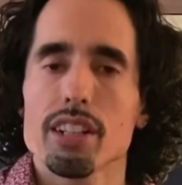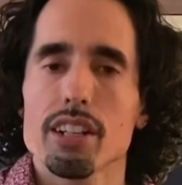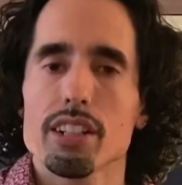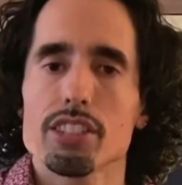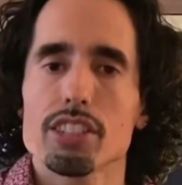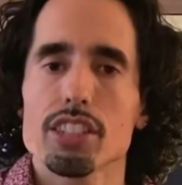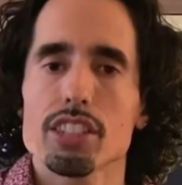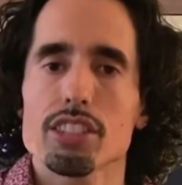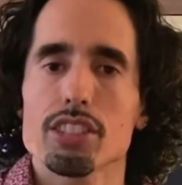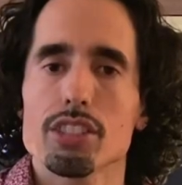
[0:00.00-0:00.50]

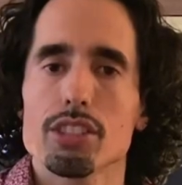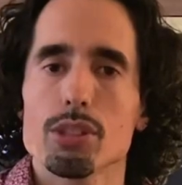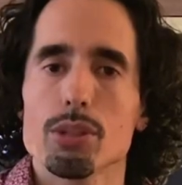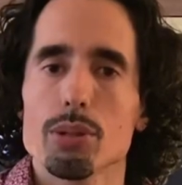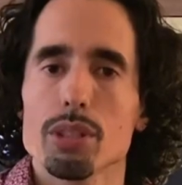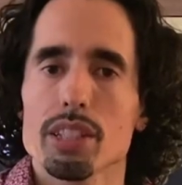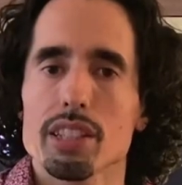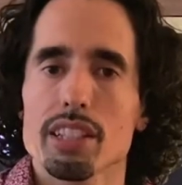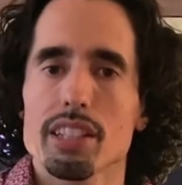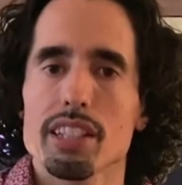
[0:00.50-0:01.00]
are just
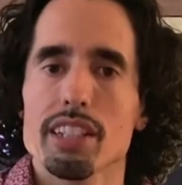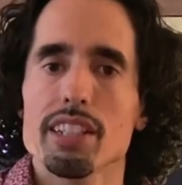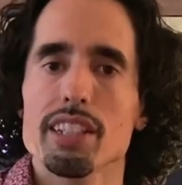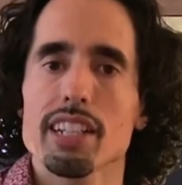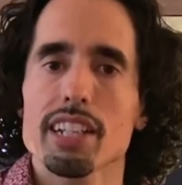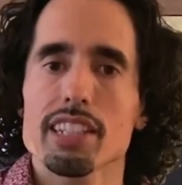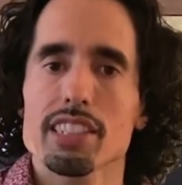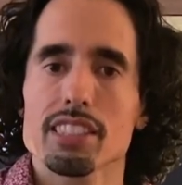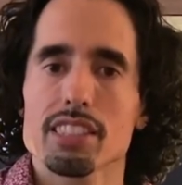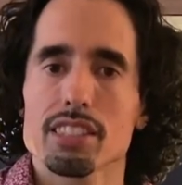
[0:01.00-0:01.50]
doing the
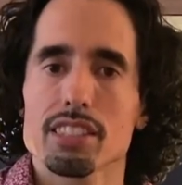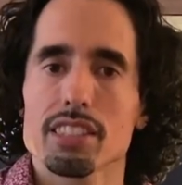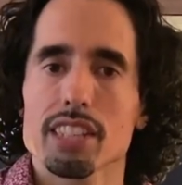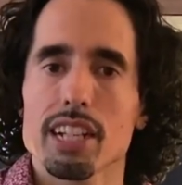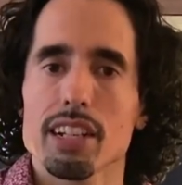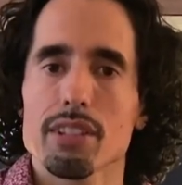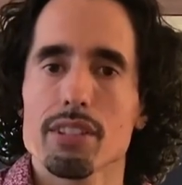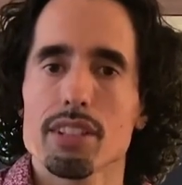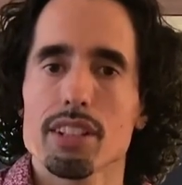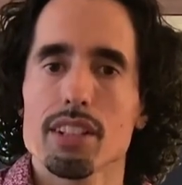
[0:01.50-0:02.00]
index
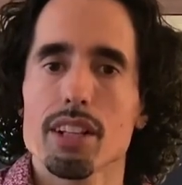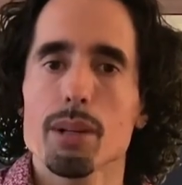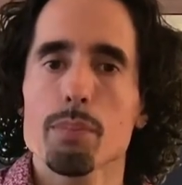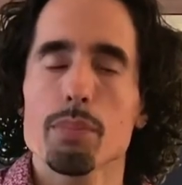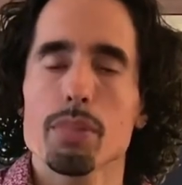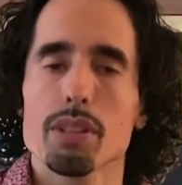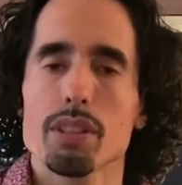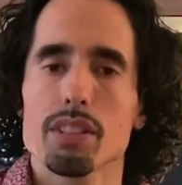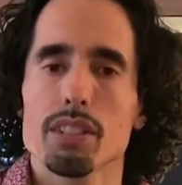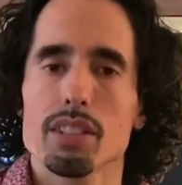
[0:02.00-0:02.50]
down and
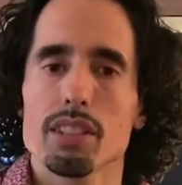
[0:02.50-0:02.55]
up